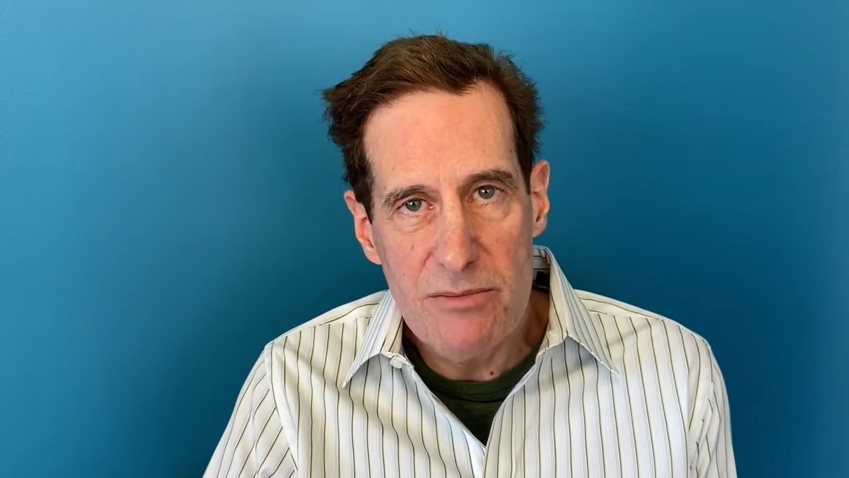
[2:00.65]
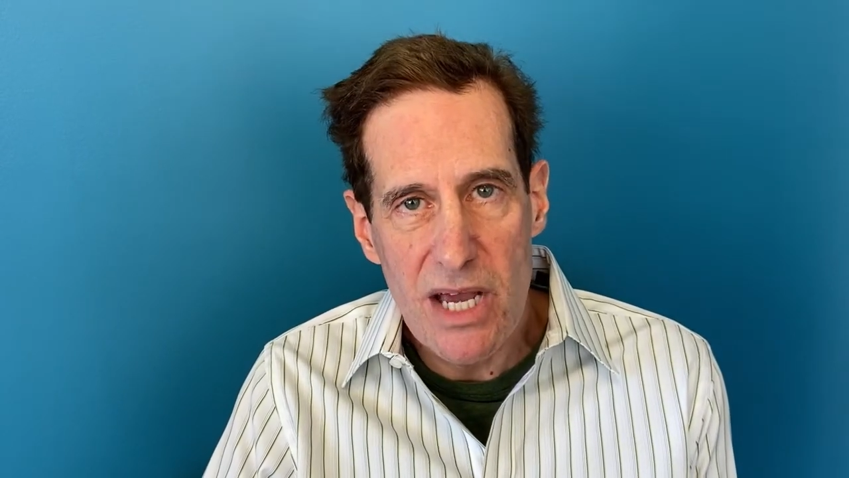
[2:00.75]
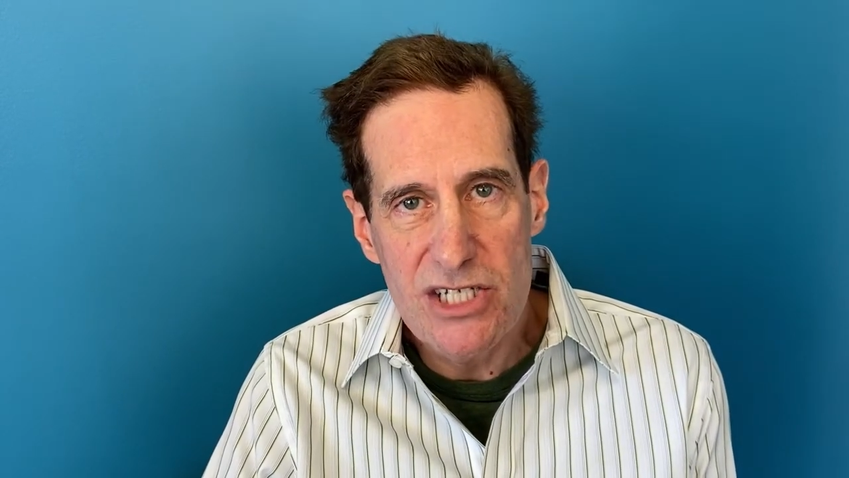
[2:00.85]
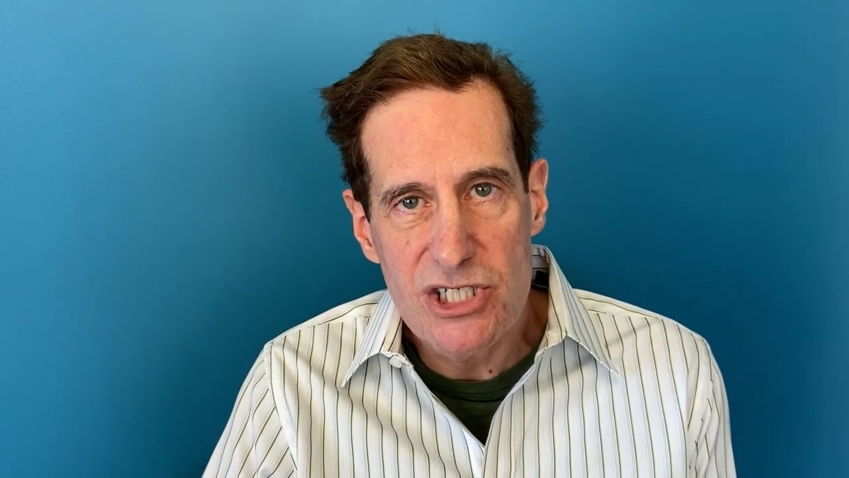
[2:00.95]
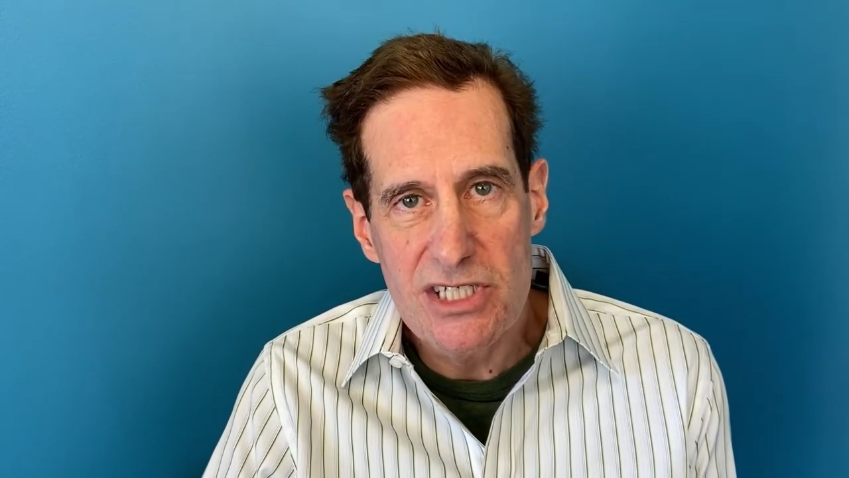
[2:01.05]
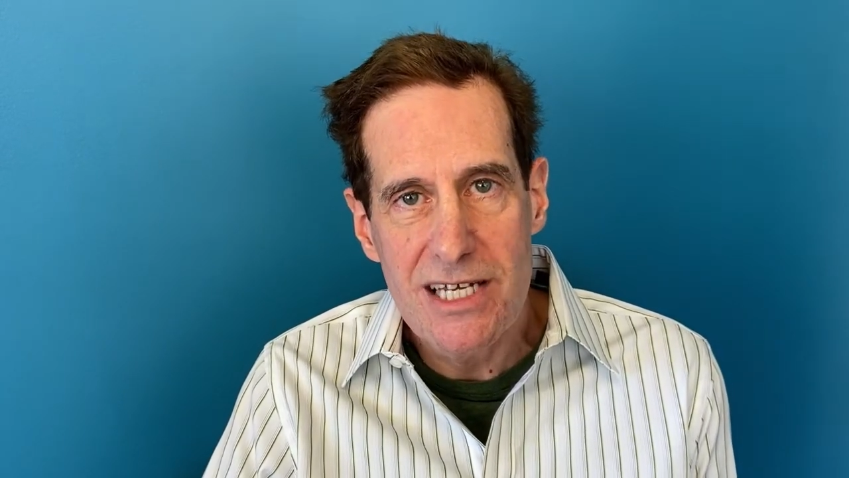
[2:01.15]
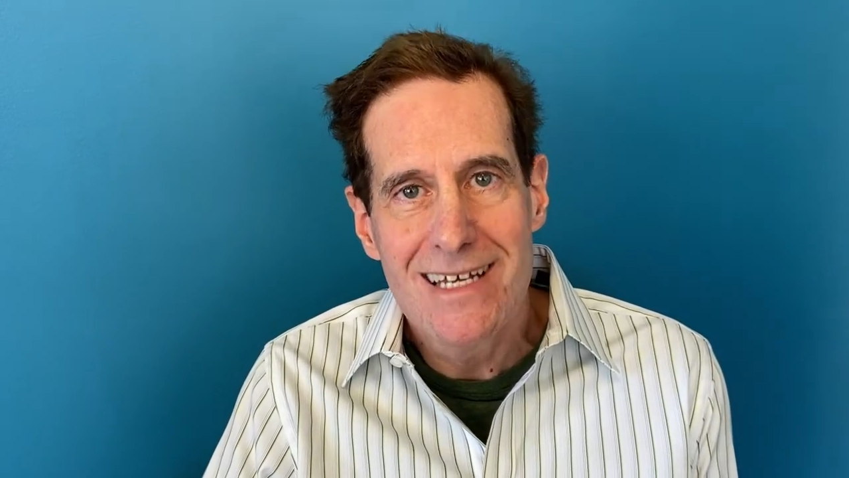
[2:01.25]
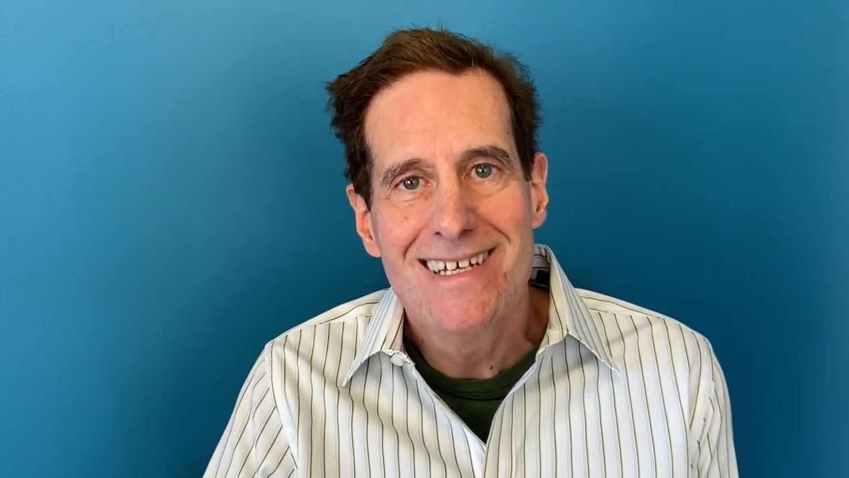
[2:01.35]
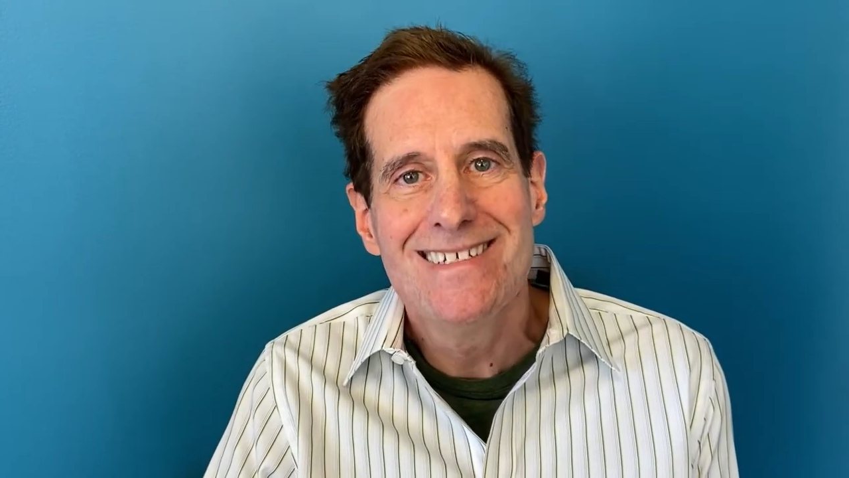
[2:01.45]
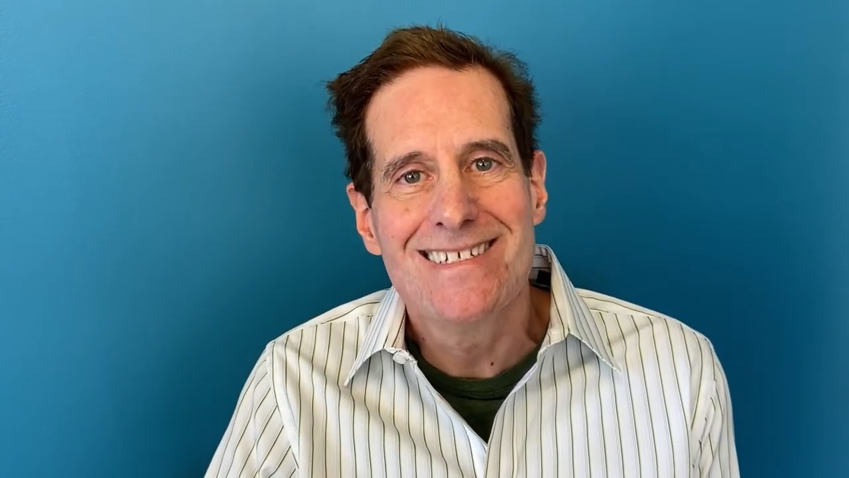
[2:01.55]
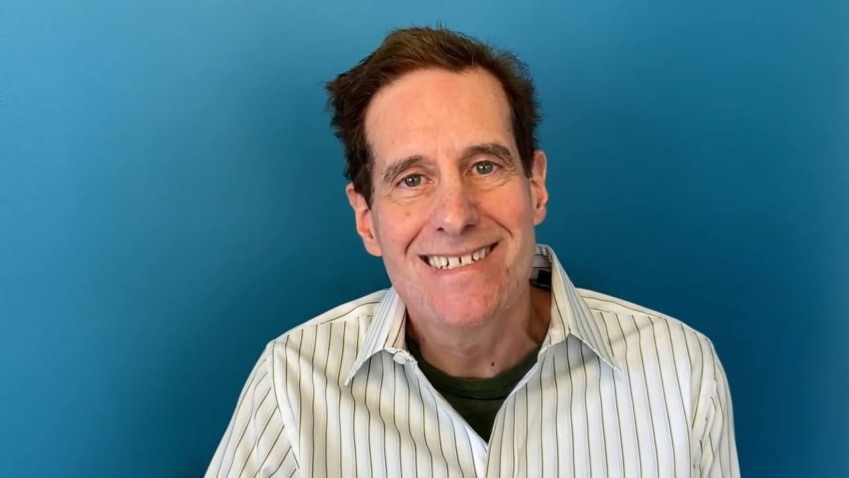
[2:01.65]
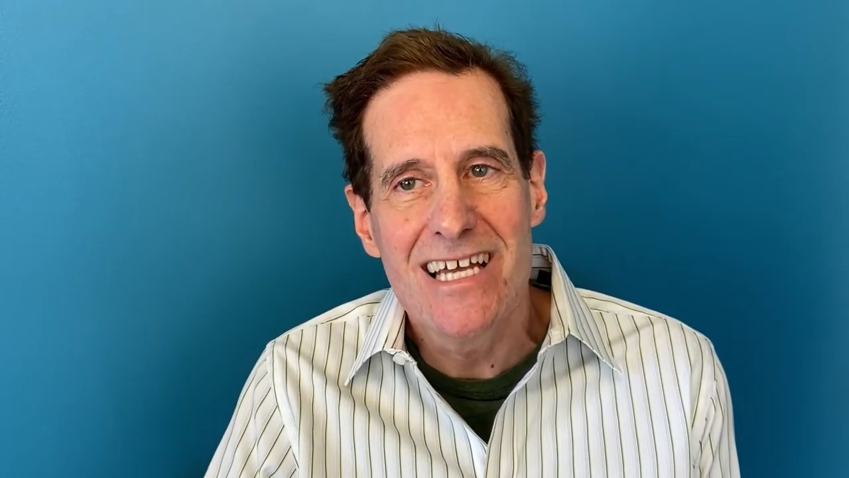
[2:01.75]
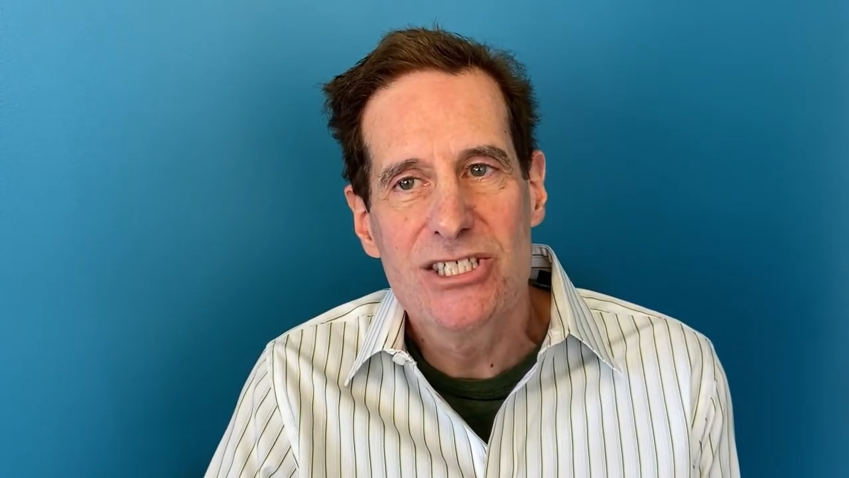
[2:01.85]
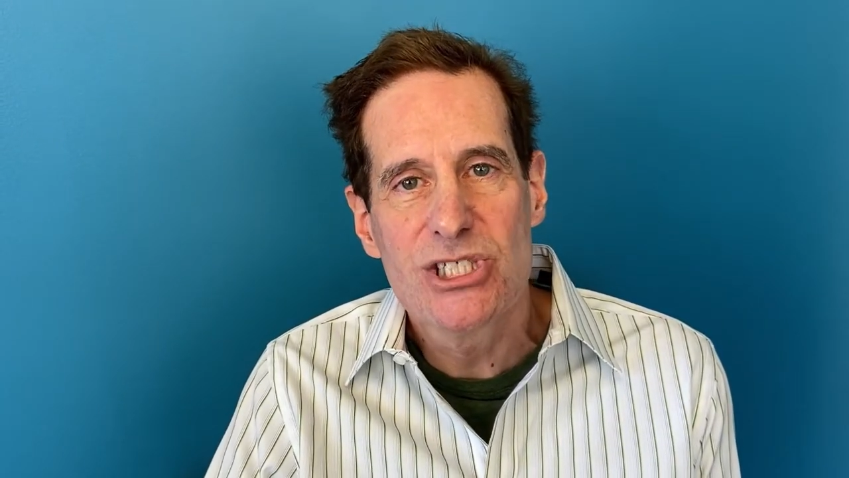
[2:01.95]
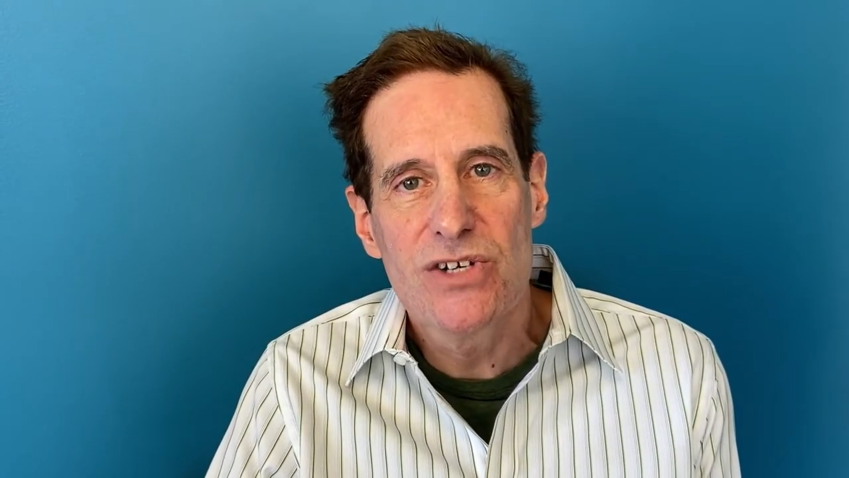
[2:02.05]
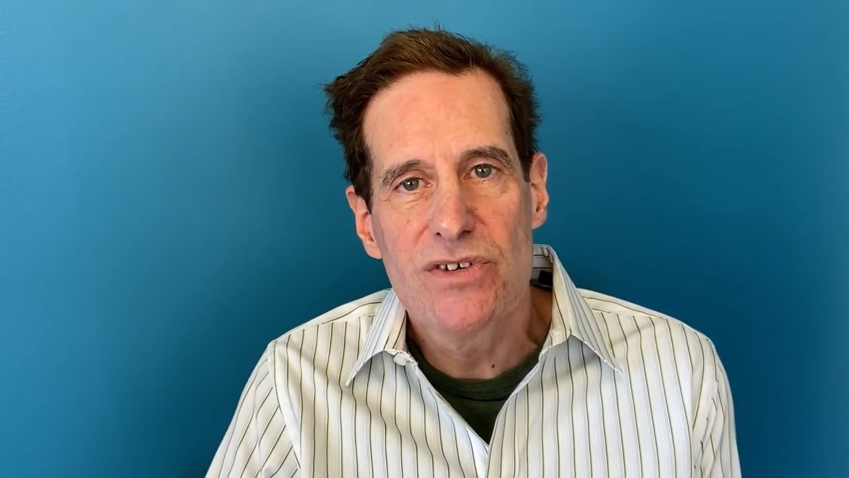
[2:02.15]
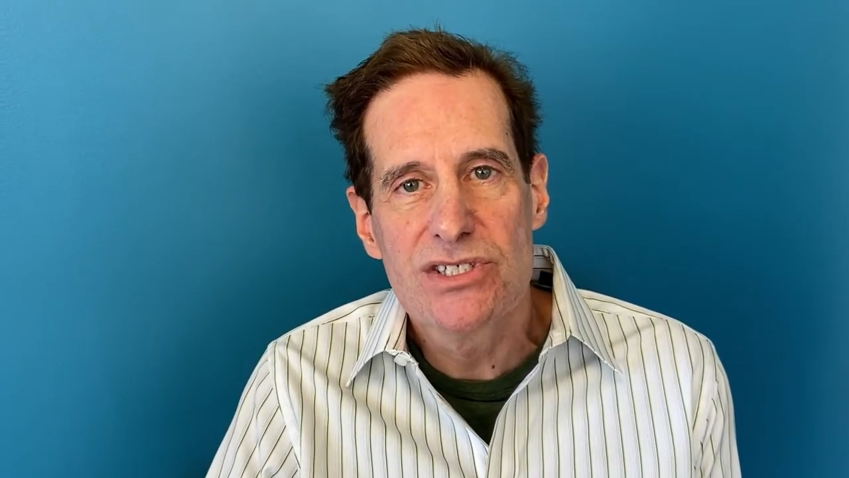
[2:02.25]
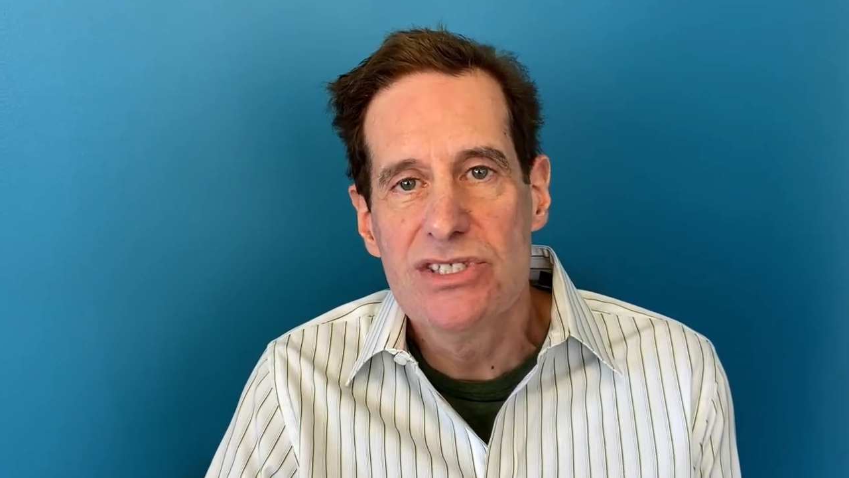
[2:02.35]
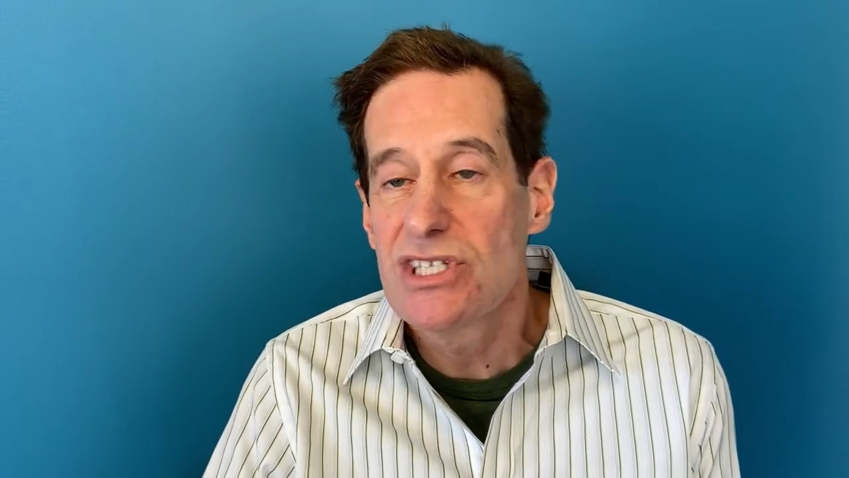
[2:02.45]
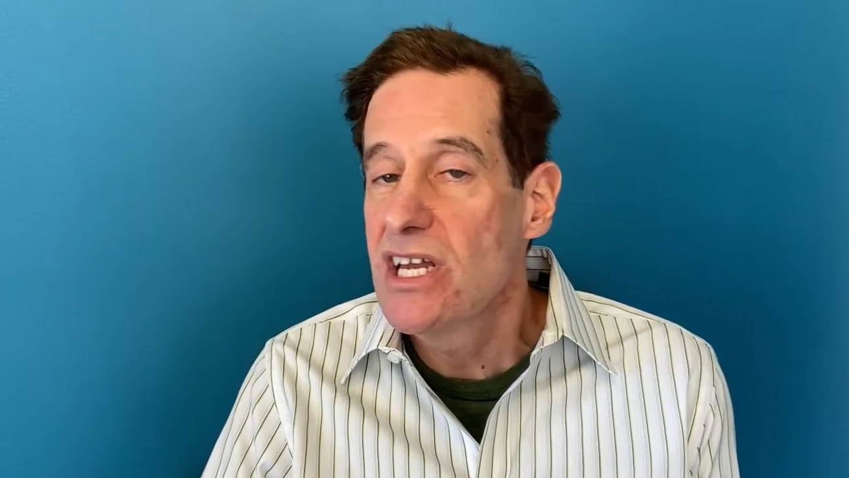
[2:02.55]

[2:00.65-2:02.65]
patient to get services